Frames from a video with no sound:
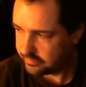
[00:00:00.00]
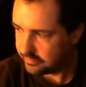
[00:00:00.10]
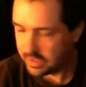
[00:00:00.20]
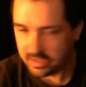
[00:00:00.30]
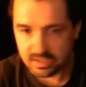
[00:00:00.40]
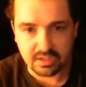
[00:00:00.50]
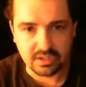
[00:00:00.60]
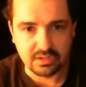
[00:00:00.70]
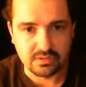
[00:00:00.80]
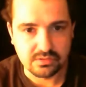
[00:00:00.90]
And then I
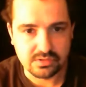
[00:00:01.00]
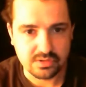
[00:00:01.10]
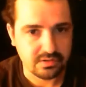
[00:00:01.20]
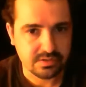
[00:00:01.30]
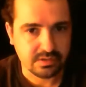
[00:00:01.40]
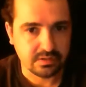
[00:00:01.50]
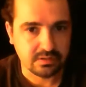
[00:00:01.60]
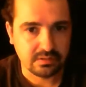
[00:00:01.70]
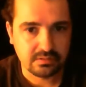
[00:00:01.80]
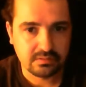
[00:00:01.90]
use
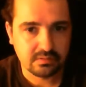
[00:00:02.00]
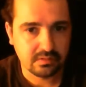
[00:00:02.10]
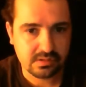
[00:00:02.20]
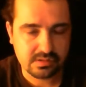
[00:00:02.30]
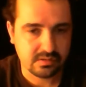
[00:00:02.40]
StarSan. That's